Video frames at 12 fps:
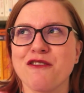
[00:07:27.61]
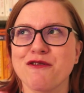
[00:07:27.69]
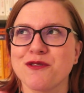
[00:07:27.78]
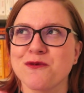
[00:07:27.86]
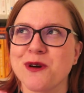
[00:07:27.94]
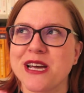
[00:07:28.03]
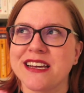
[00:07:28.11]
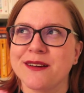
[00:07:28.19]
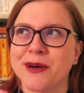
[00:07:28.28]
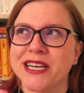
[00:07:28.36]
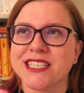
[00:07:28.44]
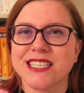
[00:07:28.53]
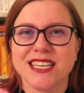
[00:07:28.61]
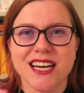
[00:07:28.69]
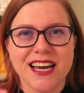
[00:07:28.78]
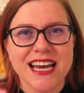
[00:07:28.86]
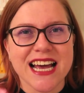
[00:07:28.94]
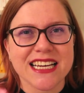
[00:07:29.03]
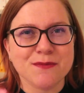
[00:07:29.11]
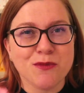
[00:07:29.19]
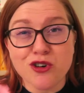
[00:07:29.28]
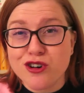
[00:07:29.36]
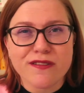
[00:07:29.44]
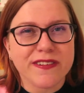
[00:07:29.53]
often wish that I had
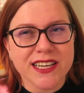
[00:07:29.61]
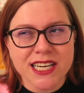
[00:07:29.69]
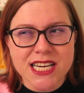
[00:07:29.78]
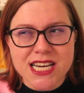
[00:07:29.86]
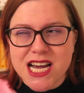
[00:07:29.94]
more of a